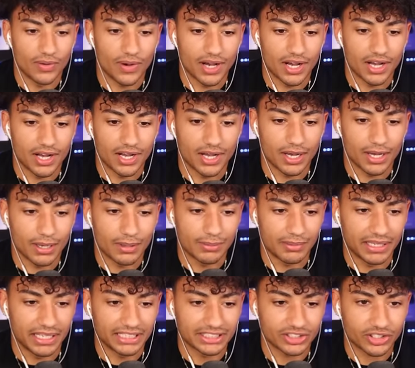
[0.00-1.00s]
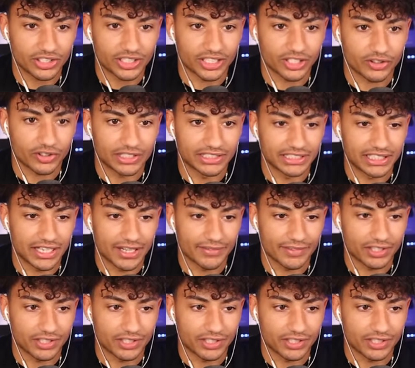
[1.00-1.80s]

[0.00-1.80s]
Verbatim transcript: Okay. Uh, um, it's starting to get crazy now.